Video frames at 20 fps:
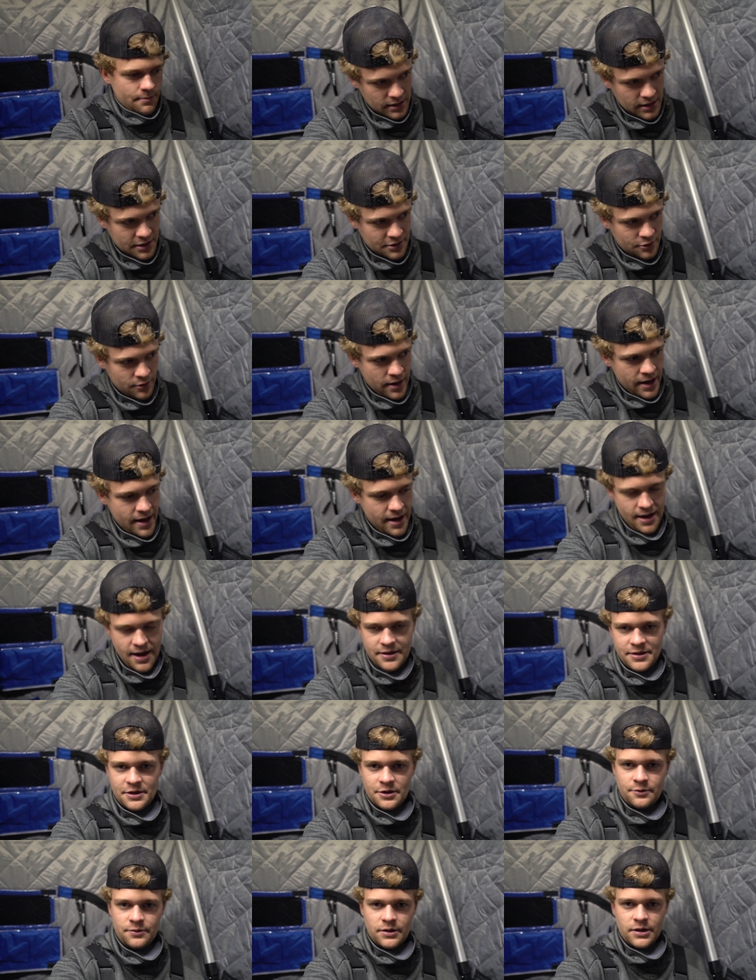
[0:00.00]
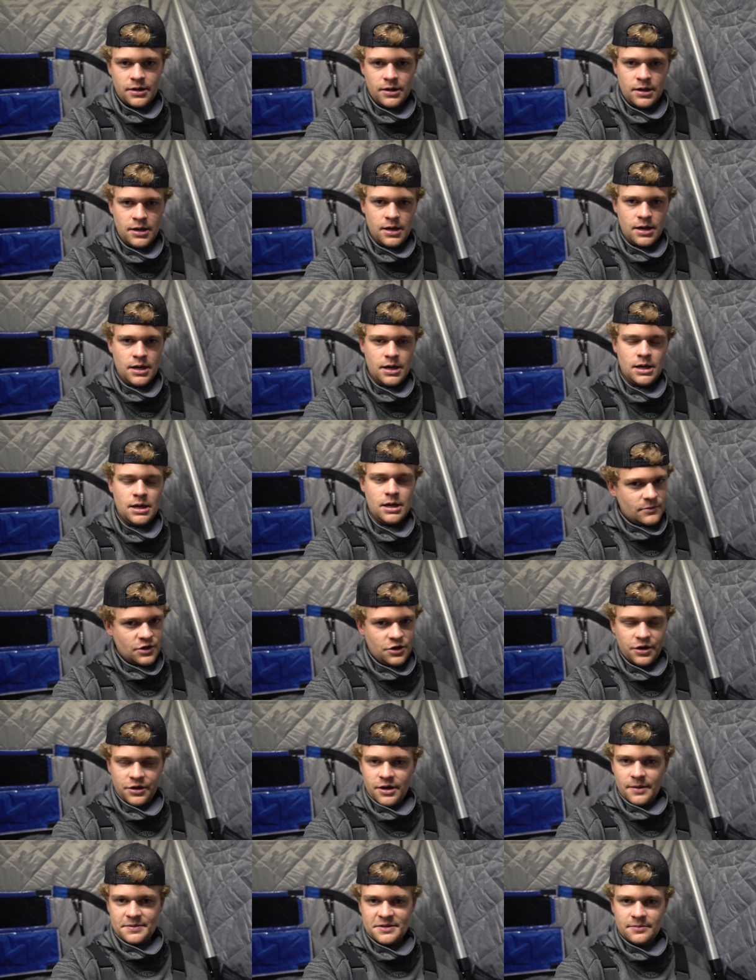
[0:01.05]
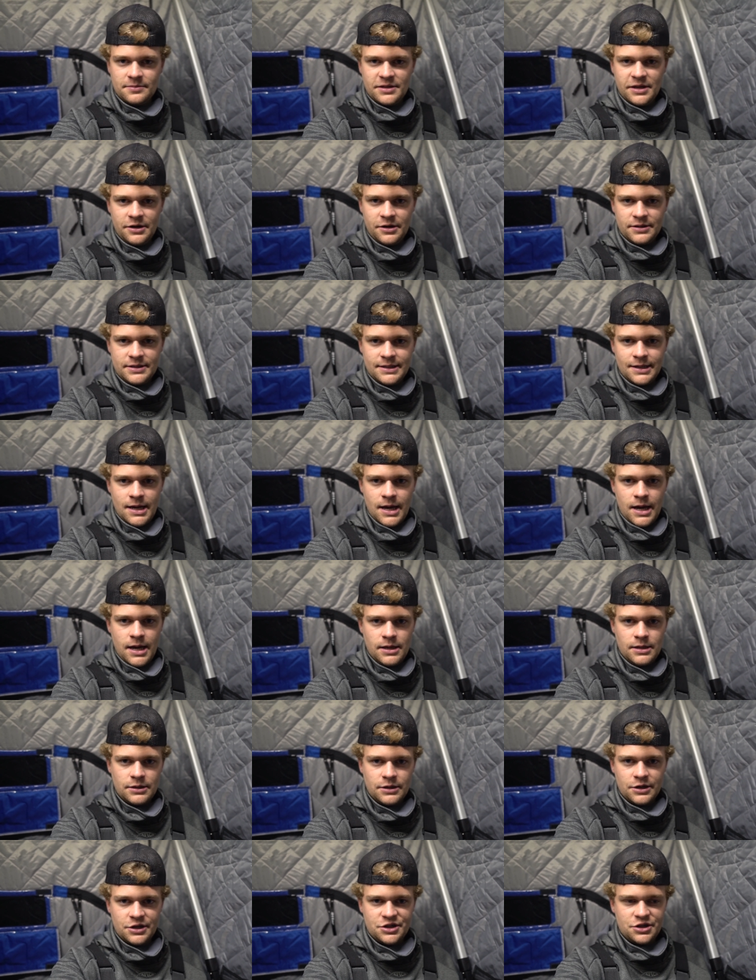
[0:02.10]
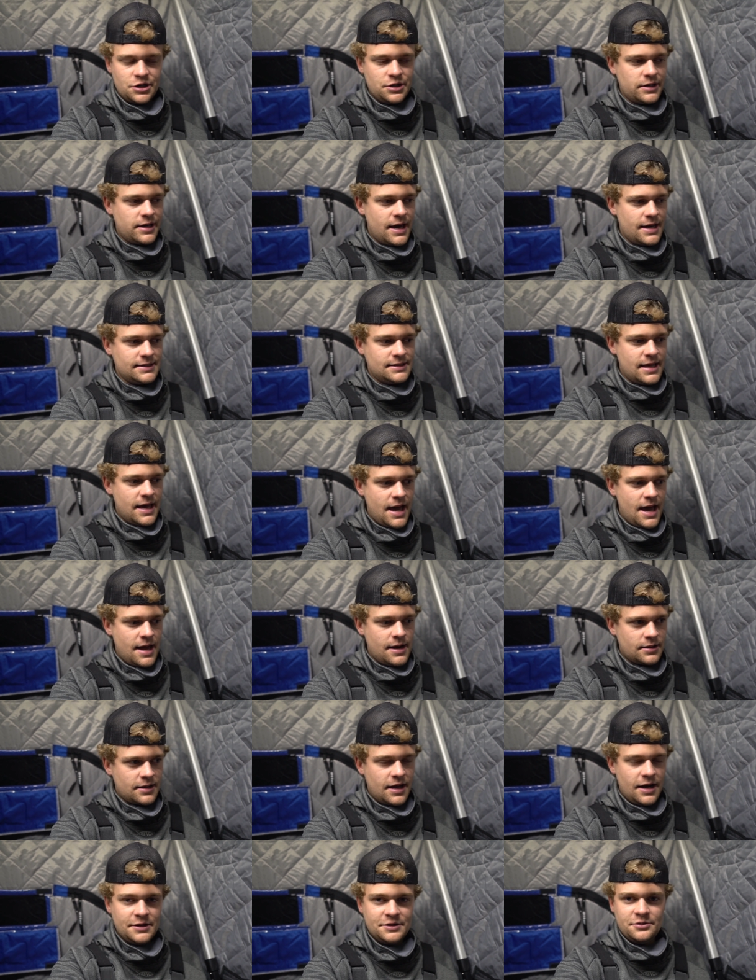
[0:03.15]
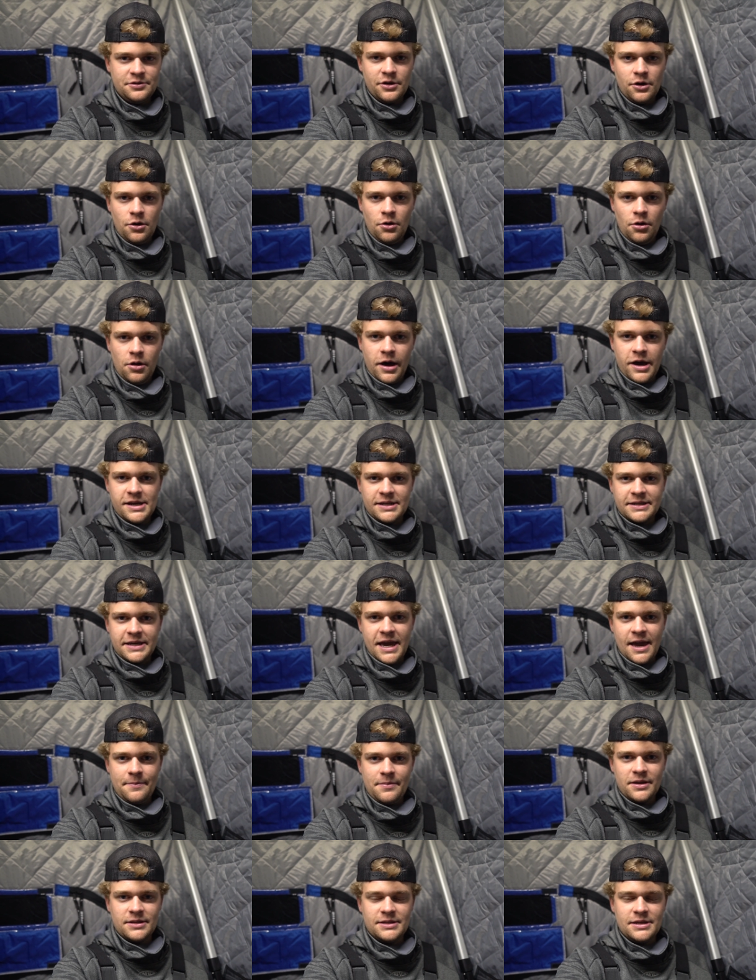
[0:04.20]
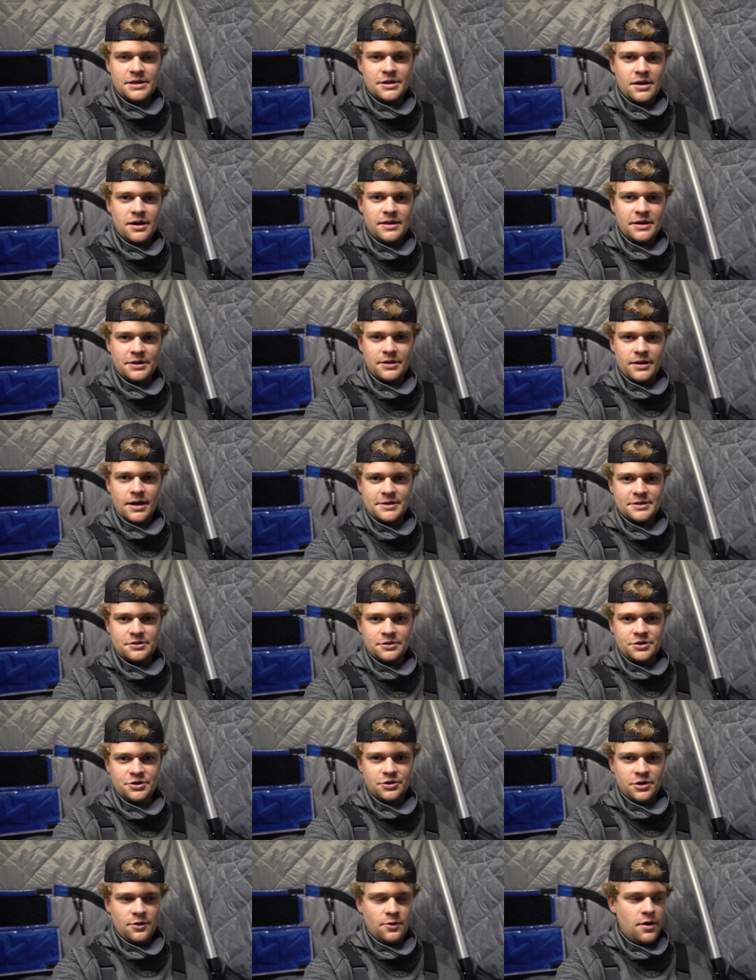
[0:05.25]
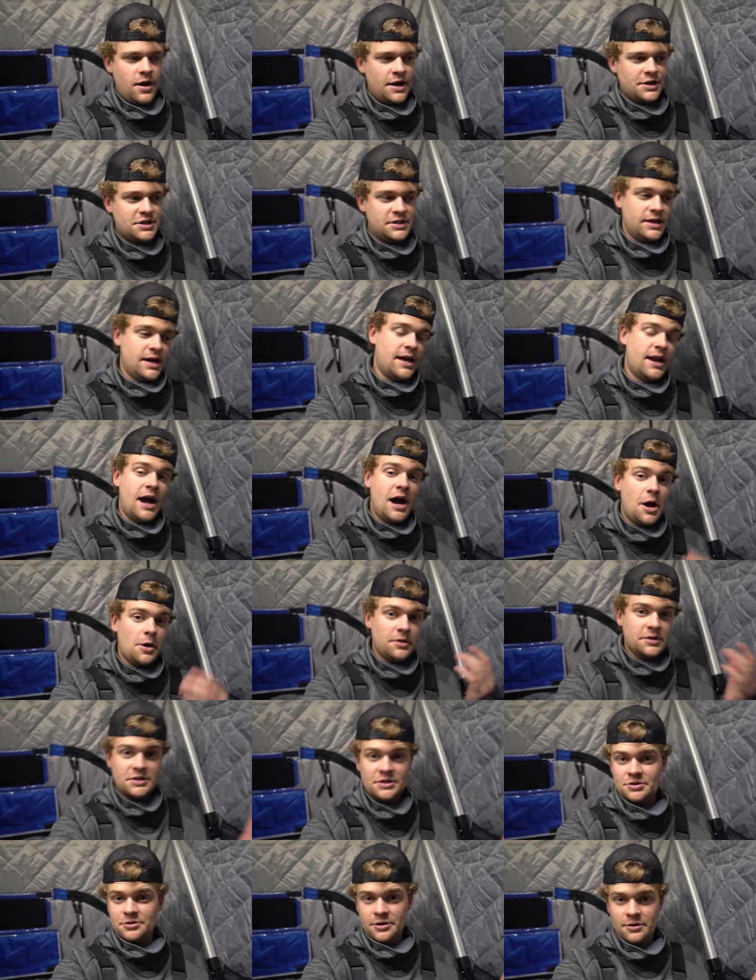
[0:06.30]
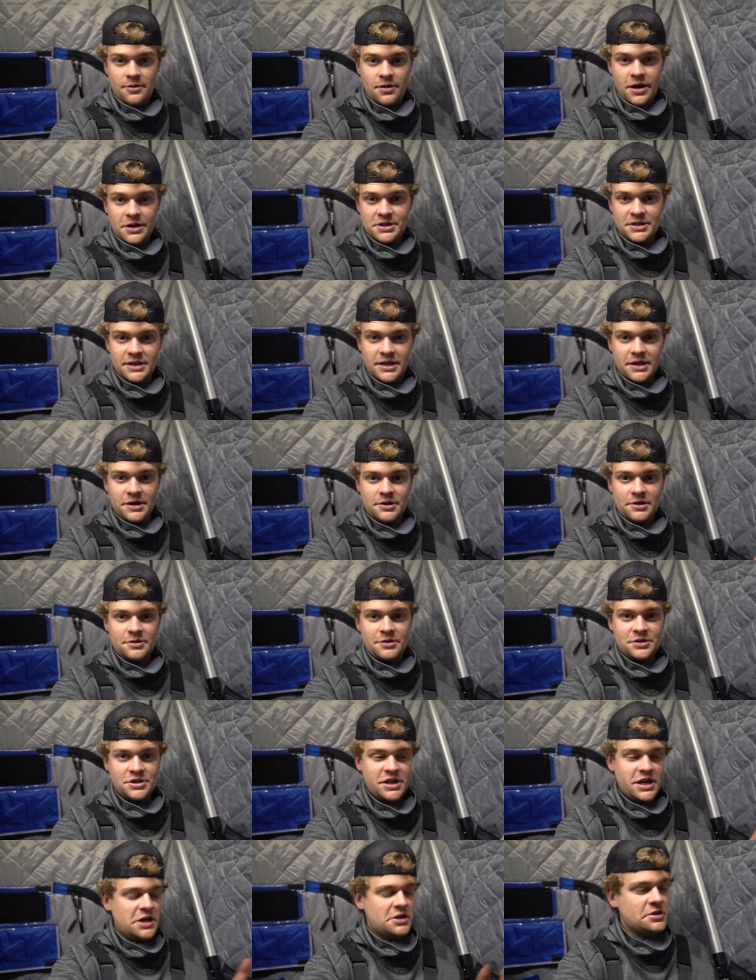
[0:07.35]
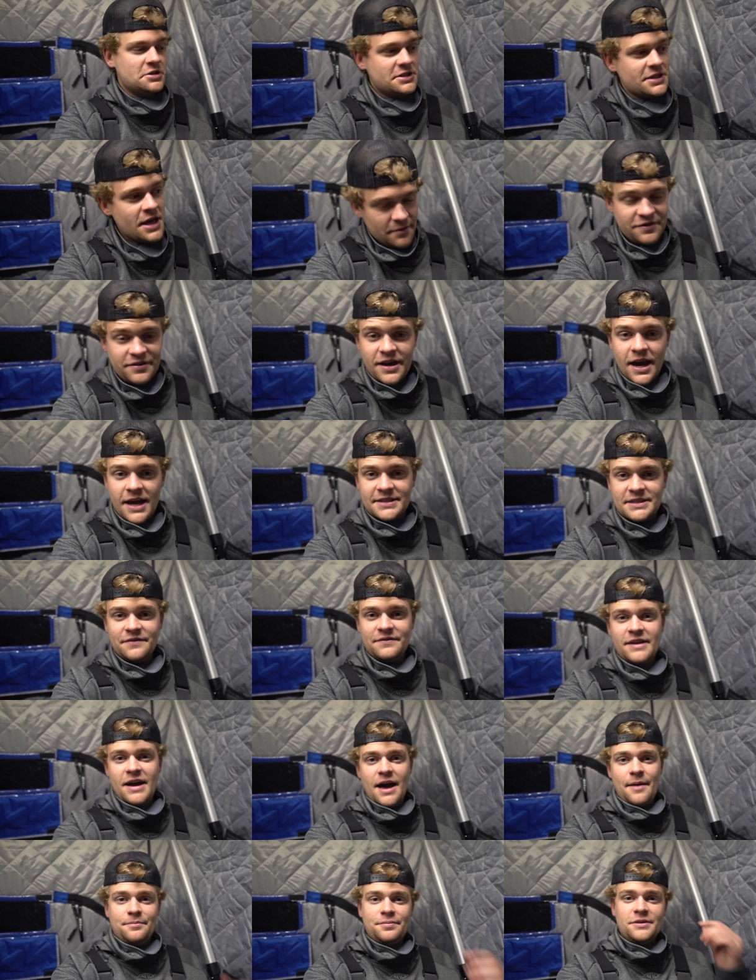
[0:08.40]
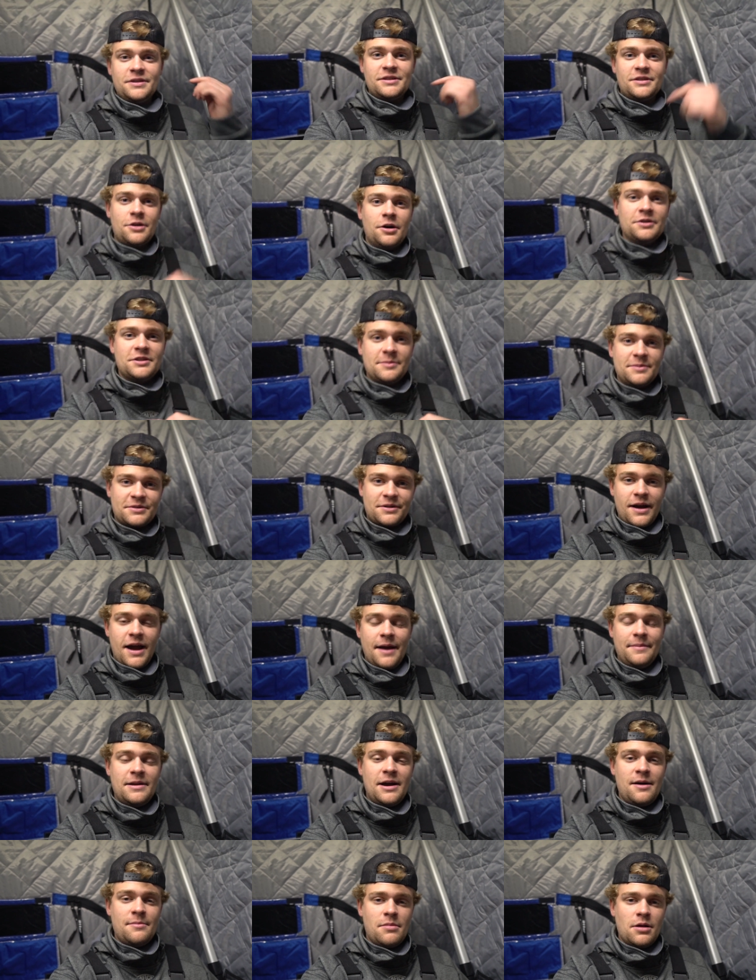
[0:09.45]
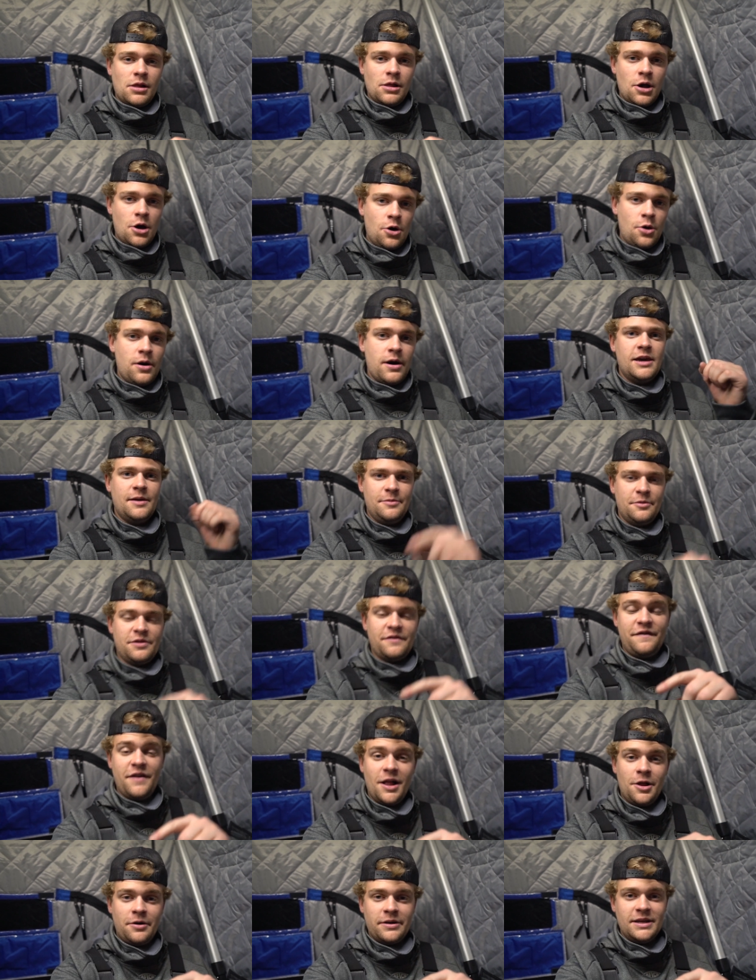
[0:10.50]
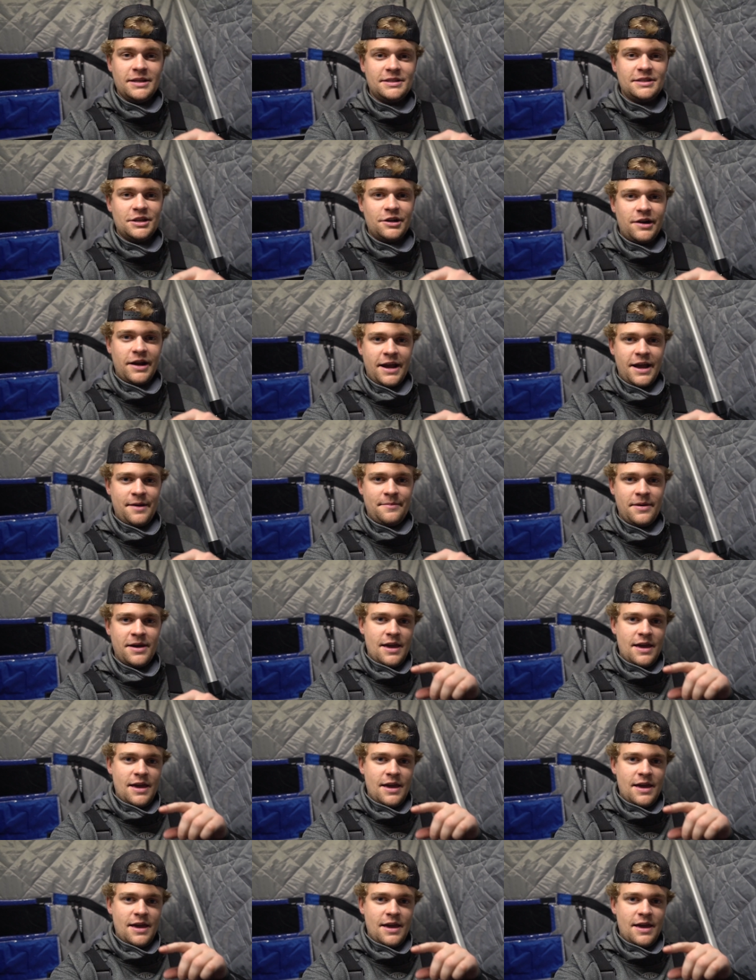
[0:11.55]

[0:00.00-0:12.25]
Either way, I think we're gonna cook up some dinner tonight. I'm gonna show you guys that. Kind of do the whole ice camping deal. I think you guys will enjoy watching that. I always enjoy watching that on other channels. If you guys have not, please go subscribe down below. Hit me with a follow on Instagram